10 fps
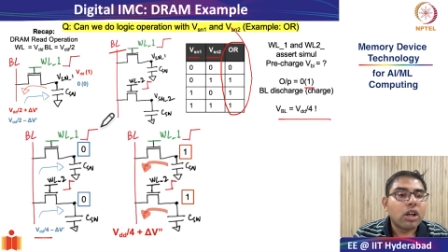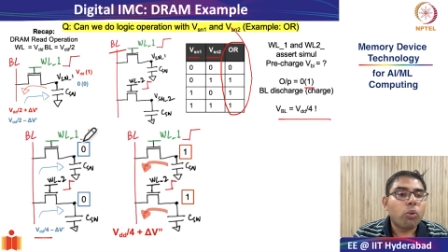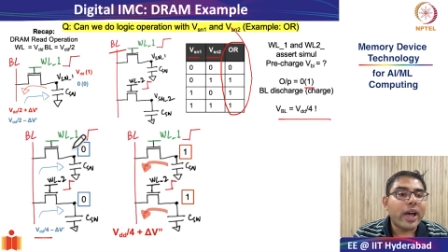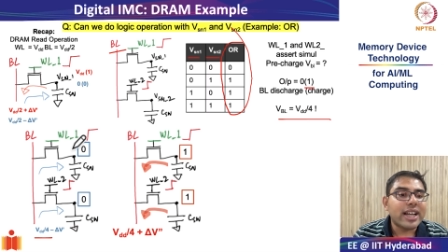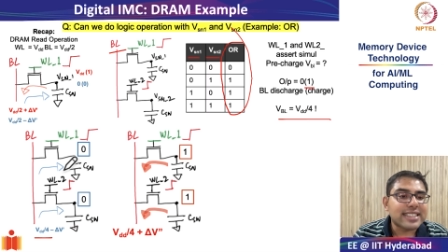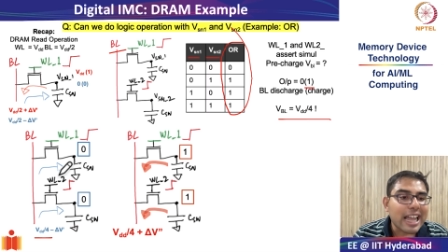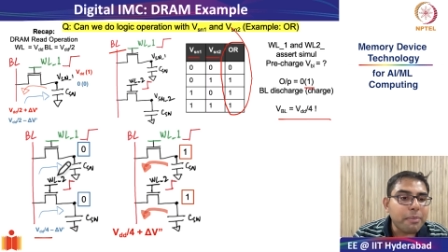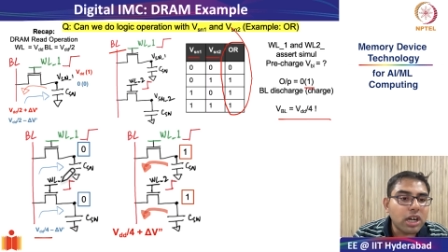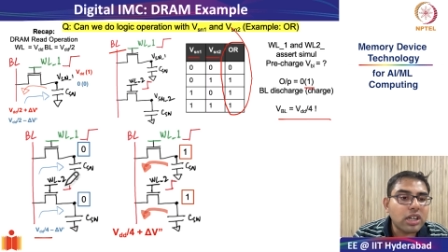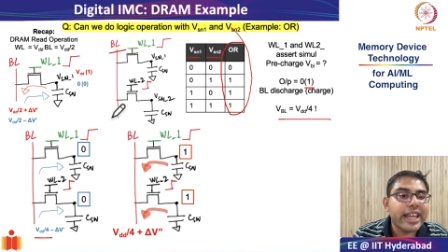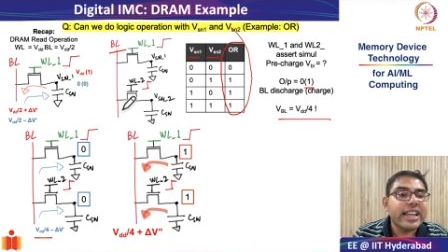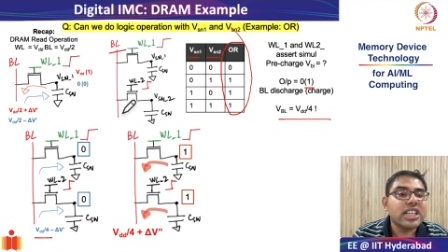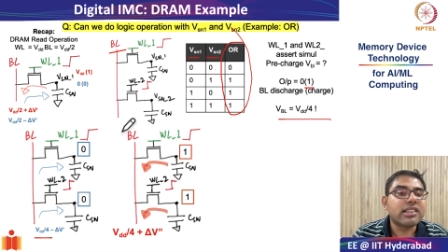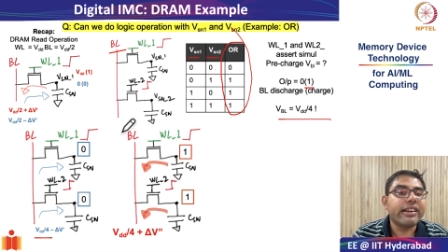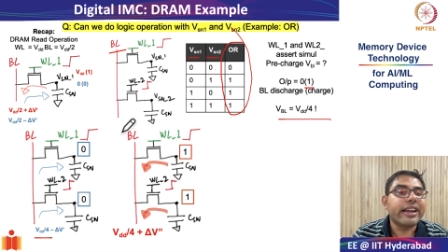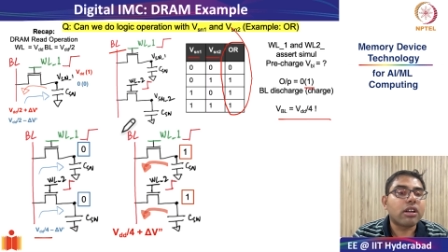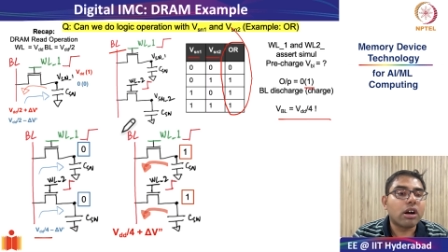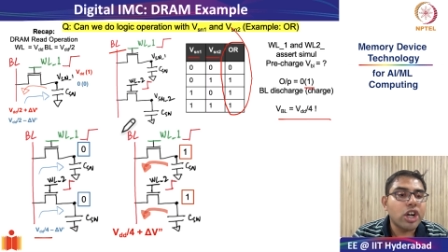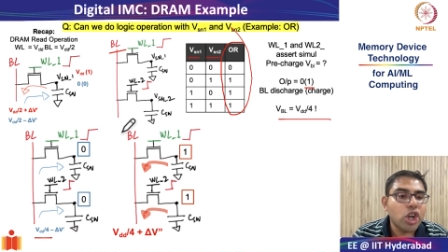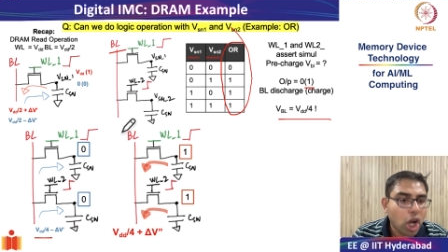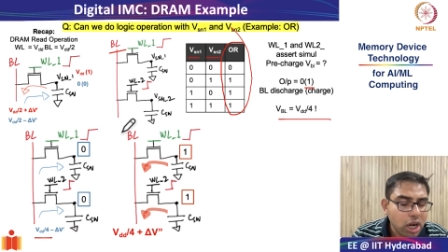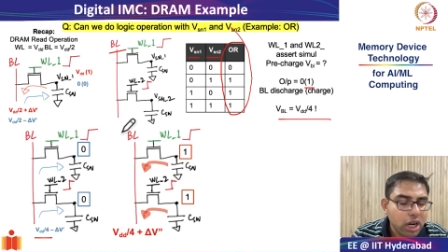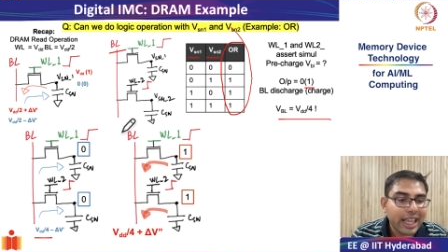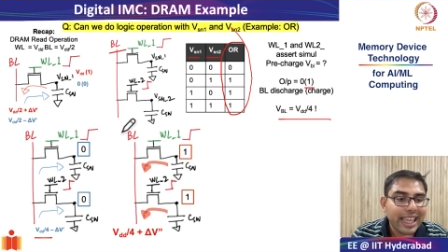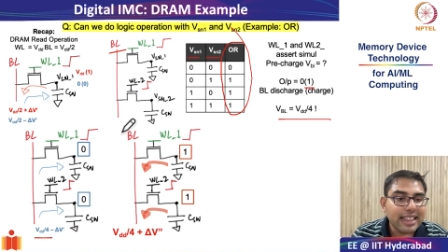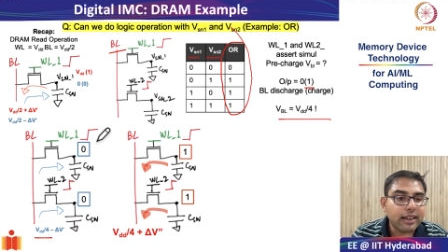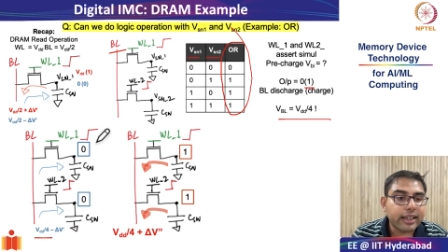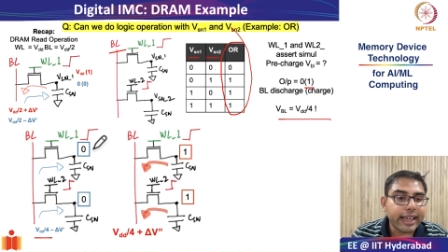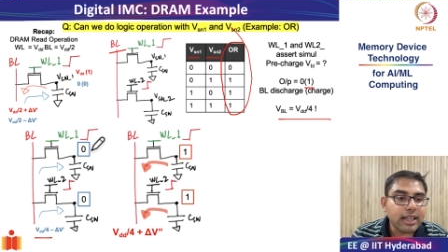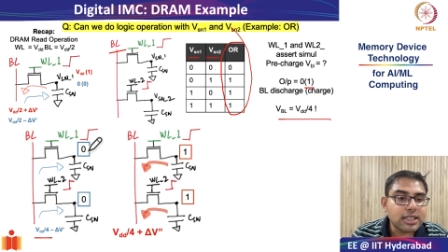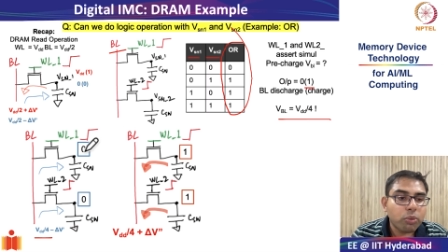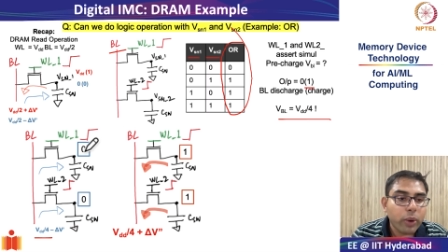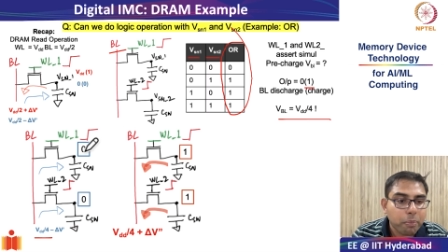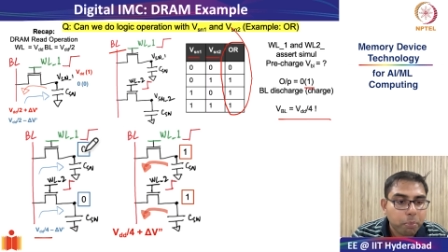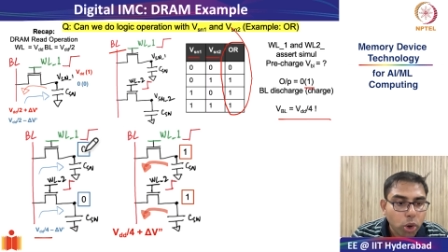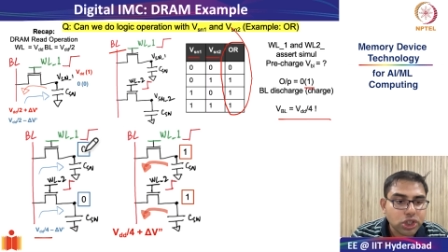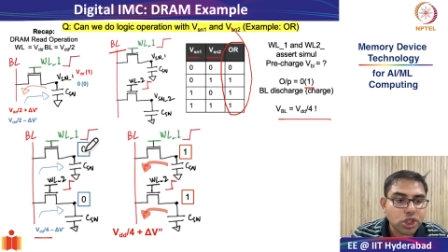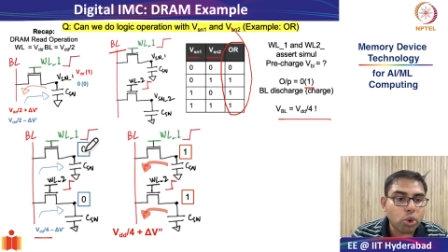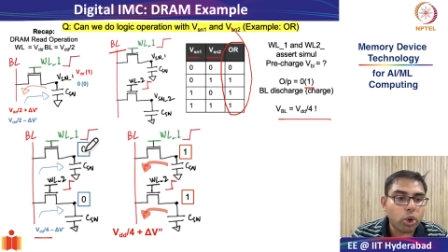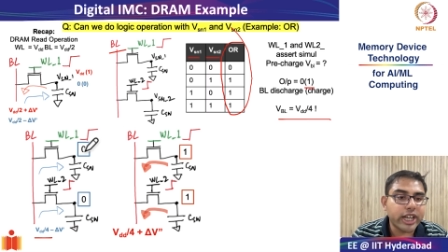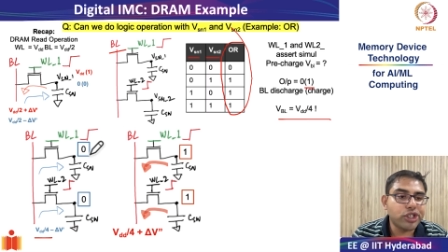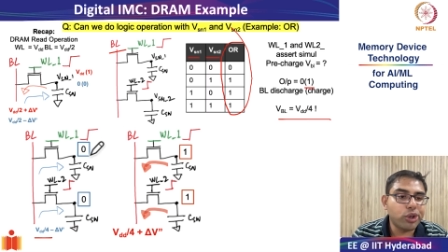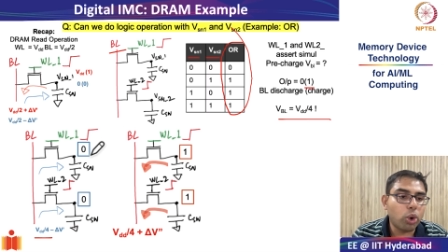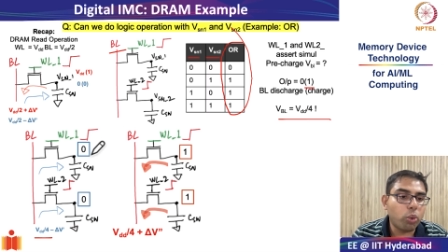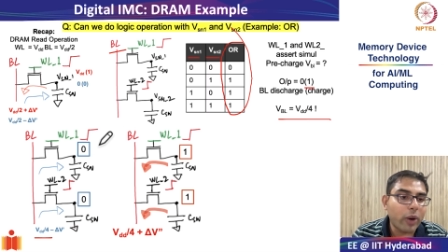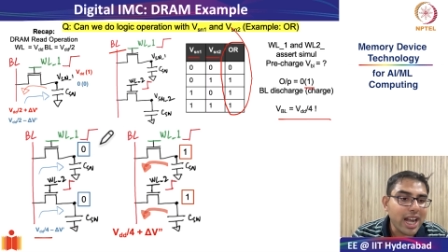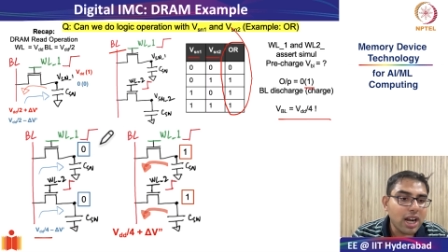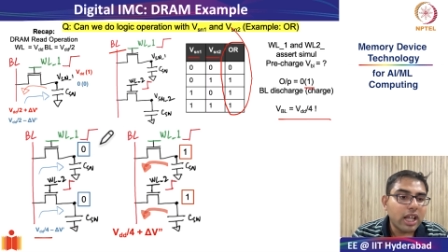were simultaneously turned on in the case where both storage node 1